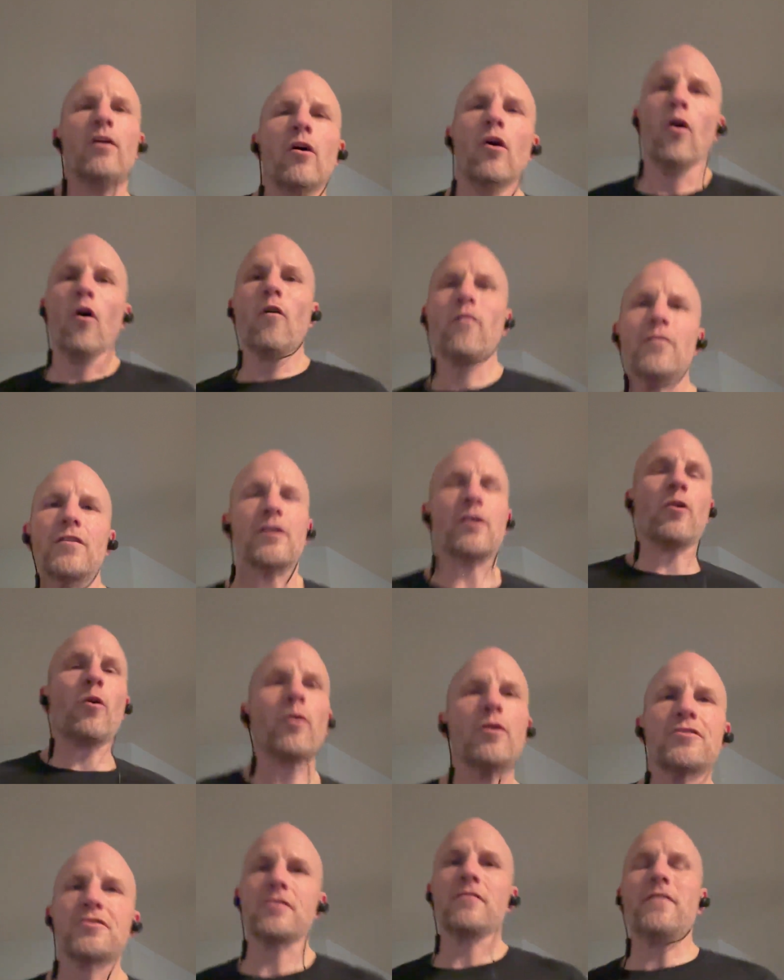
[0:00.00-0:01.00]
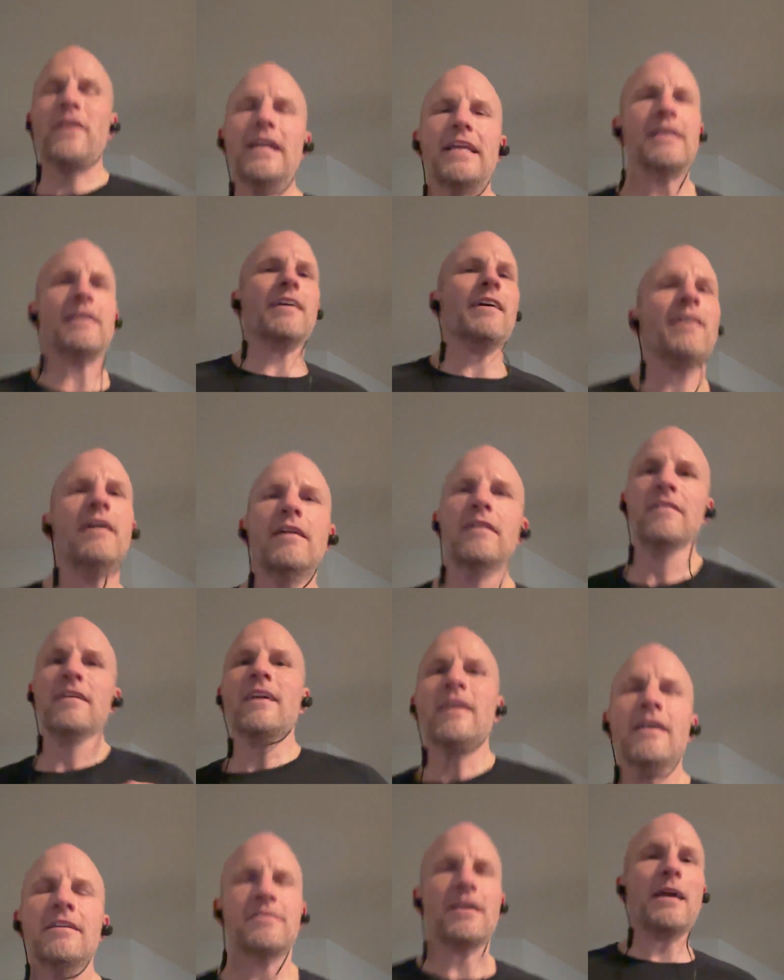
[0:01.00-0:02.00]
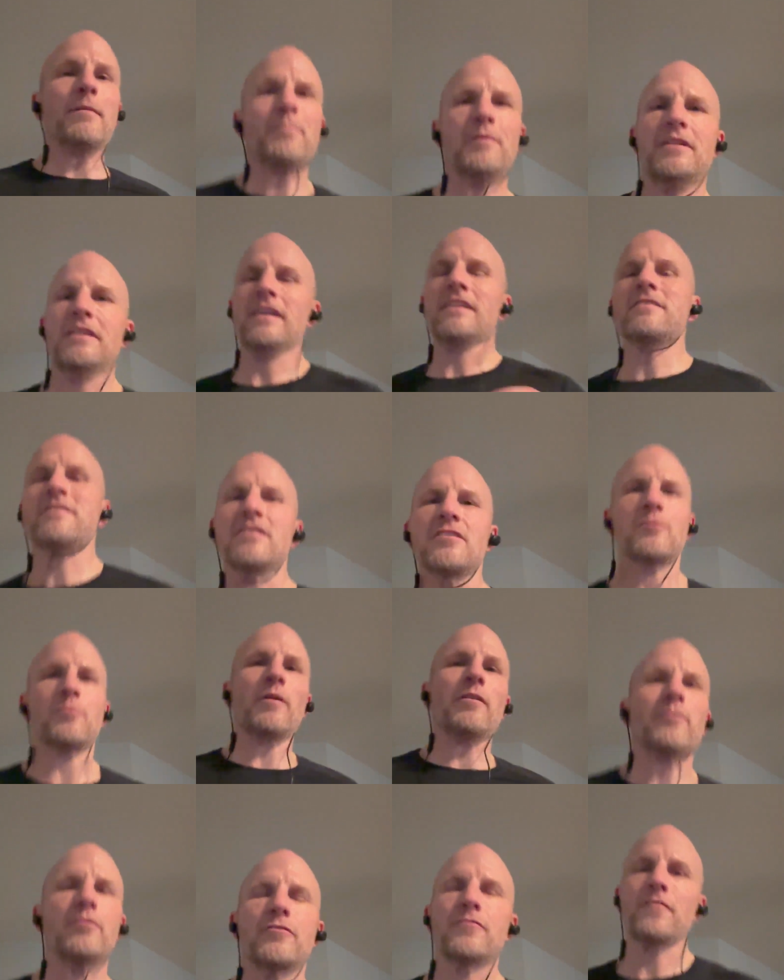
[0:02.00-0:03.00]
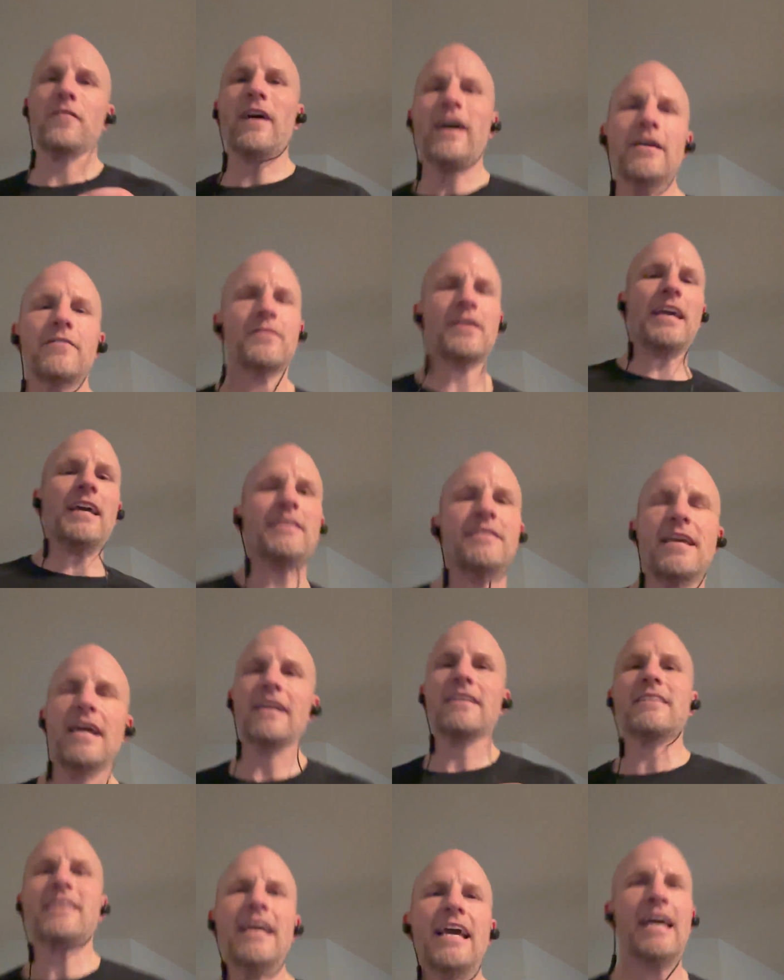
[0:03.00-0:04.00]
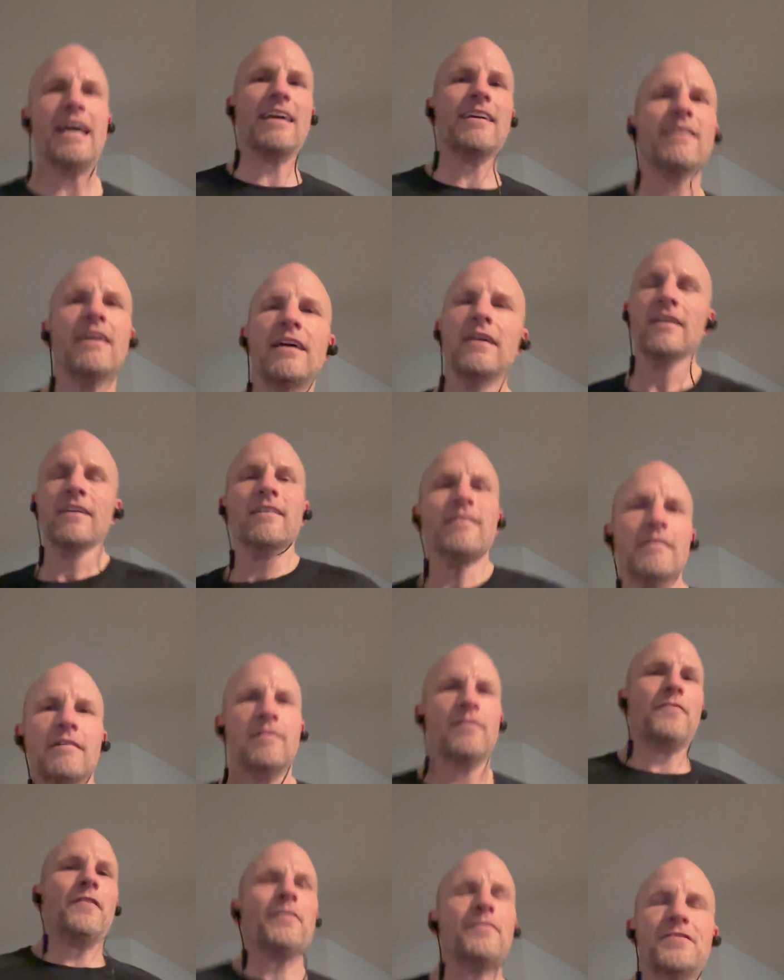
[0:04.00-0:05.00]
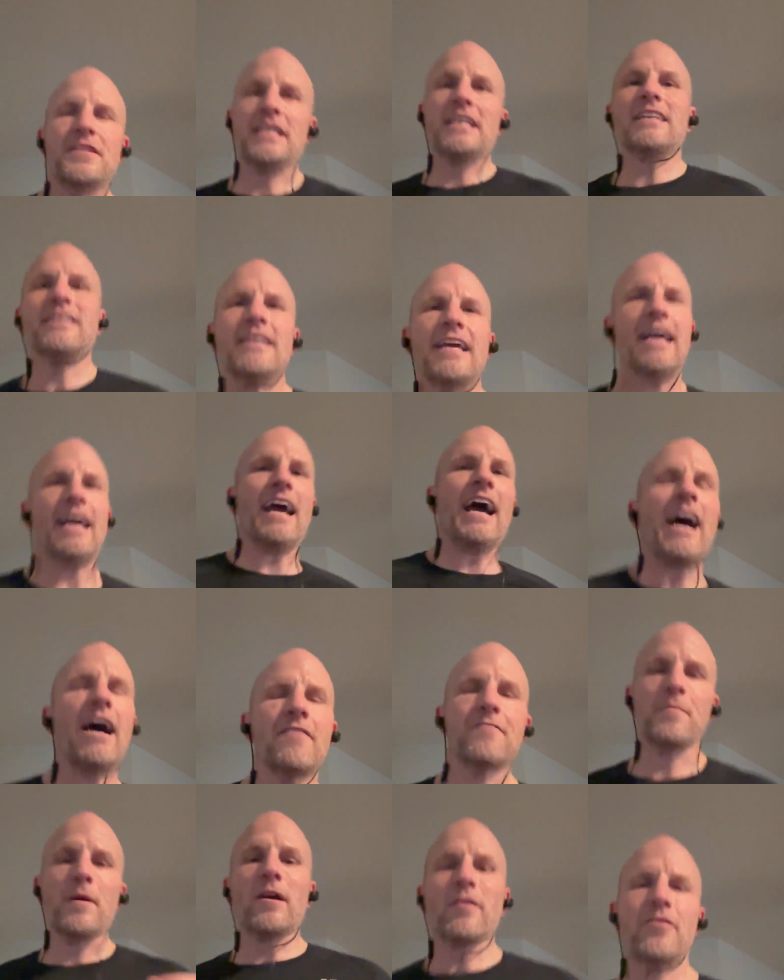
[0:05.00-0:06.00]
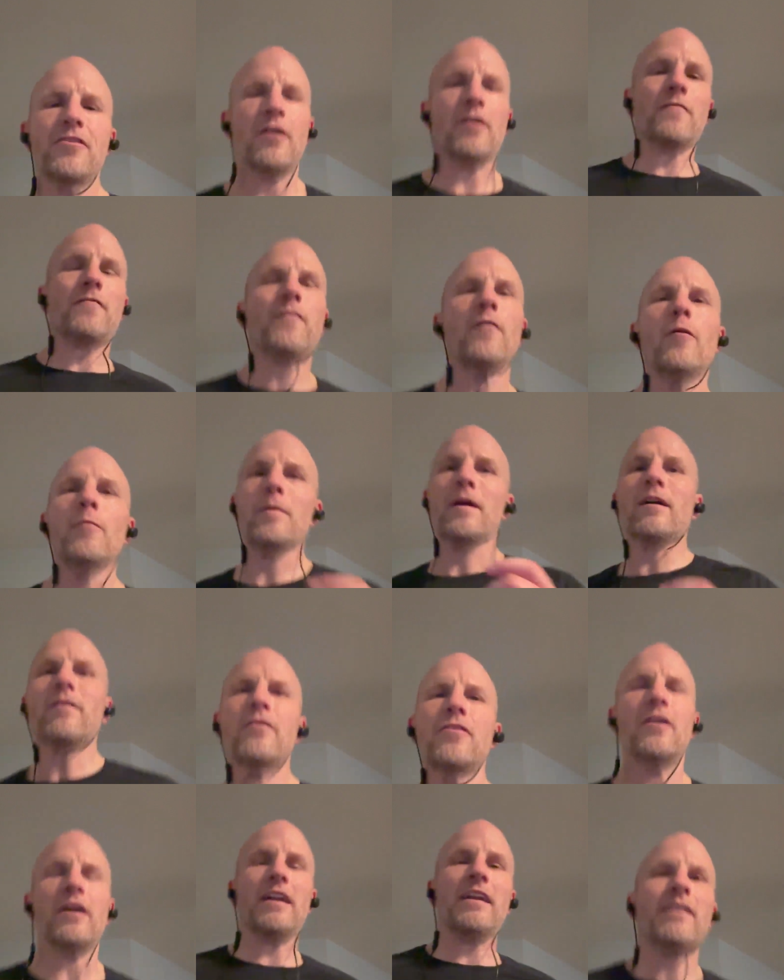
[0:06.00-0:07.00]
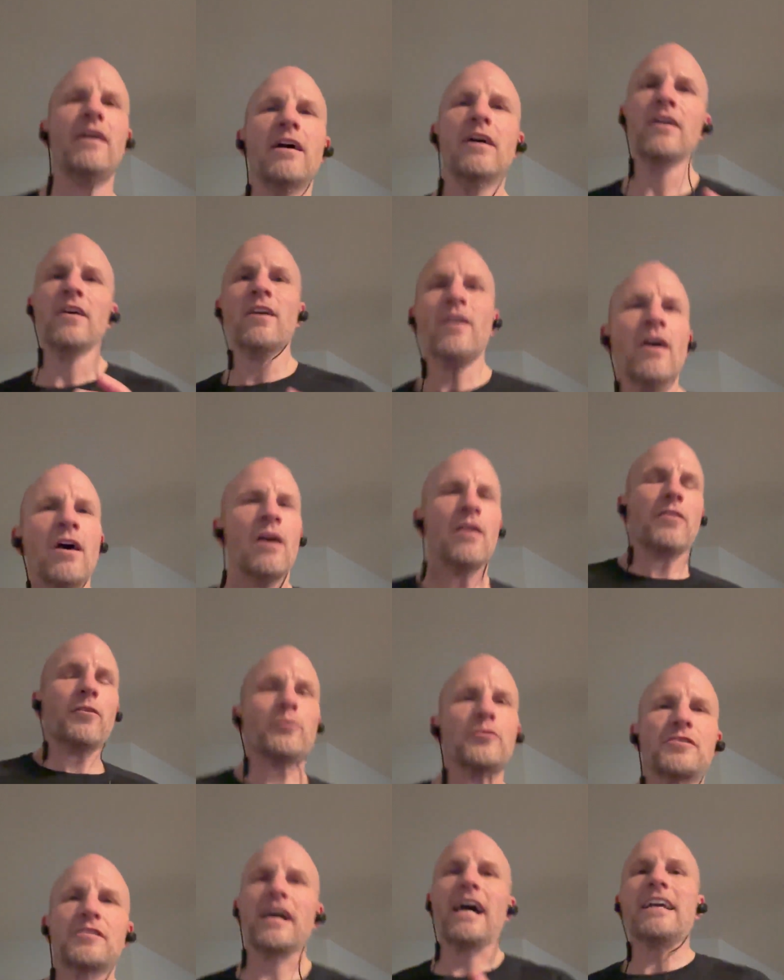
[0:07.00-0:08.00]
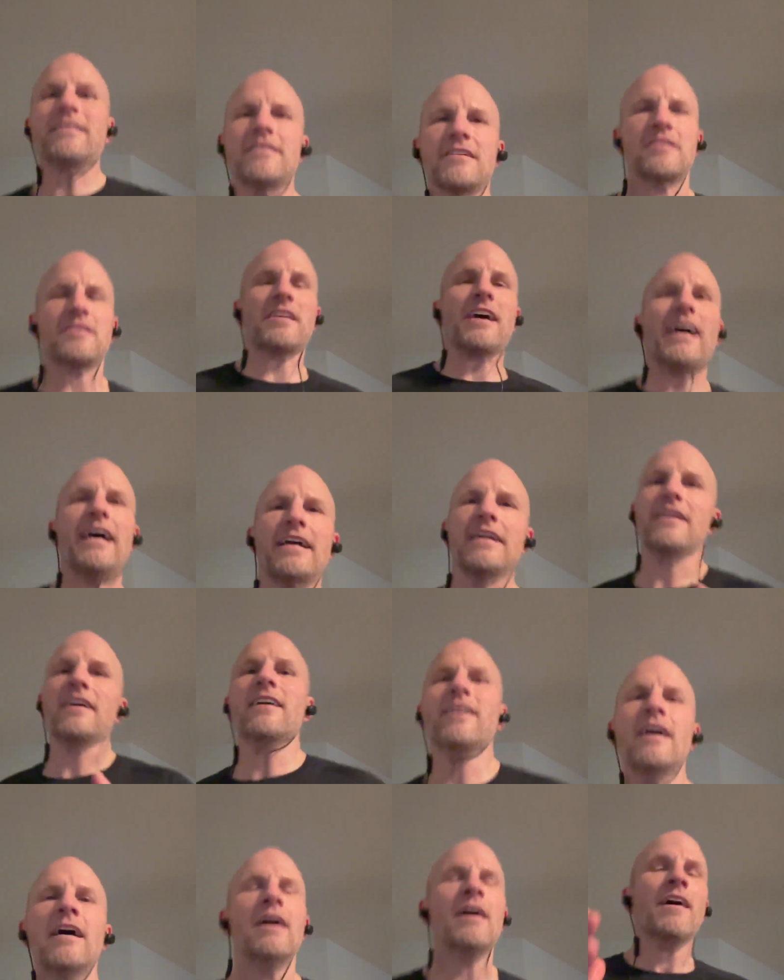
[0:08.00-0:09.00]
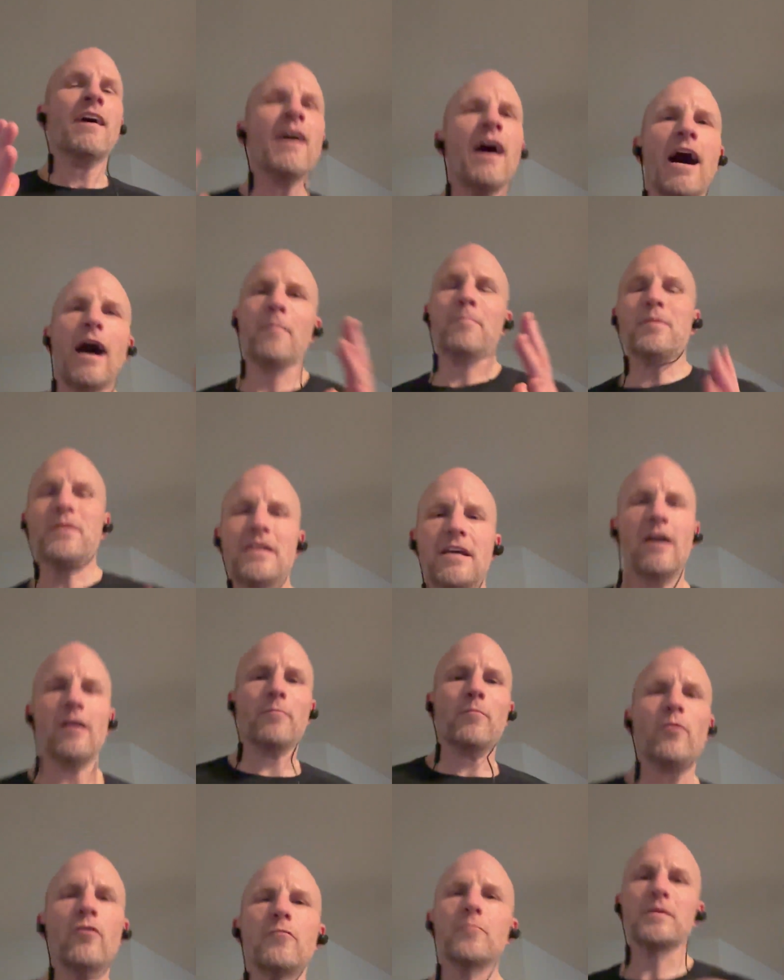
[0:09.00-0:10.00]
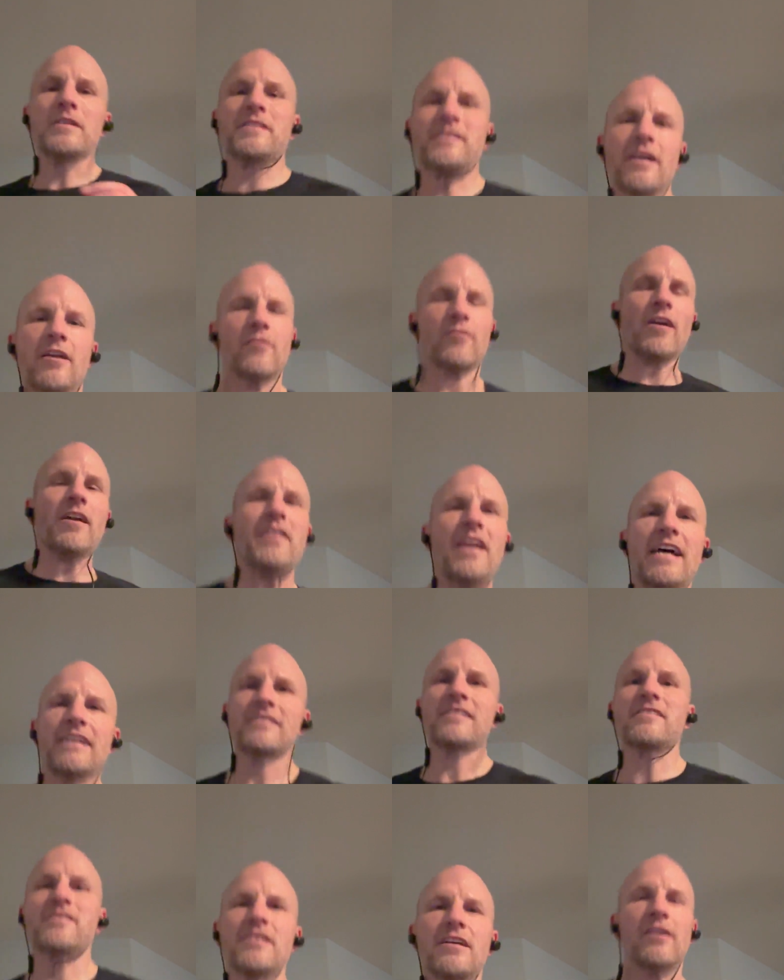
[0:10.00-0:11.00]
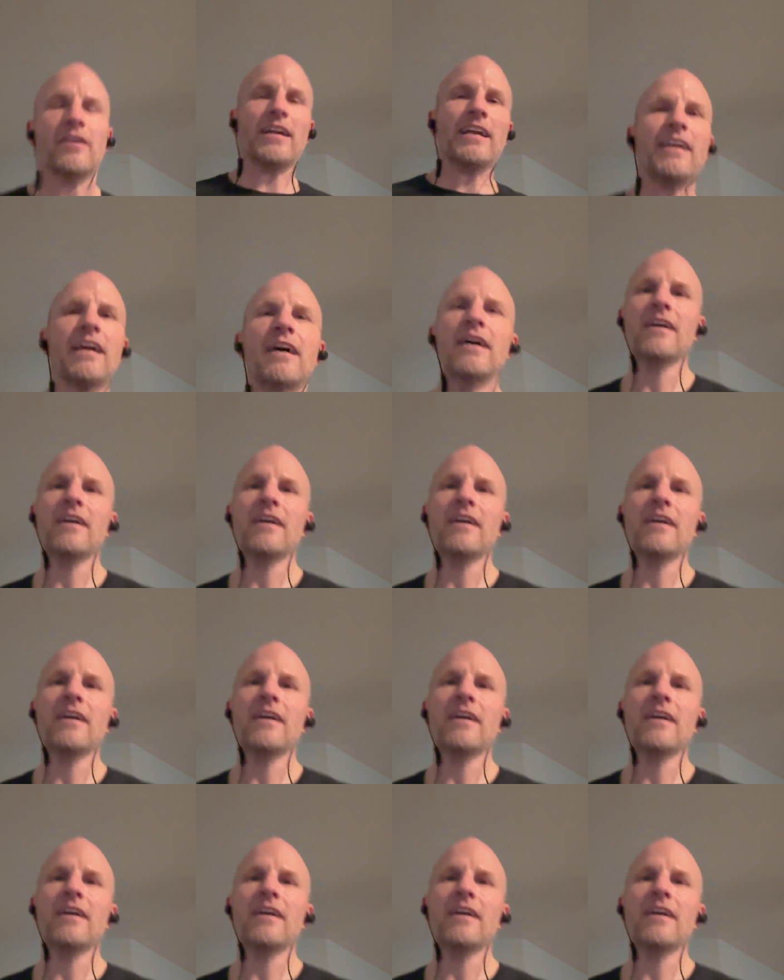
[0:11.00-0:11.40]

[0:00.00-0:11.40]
over the course of any type of distance, whether it's 5K, 10K, 15K, half marathon, full marathon, those side to side, up and down movements that are unnecessary,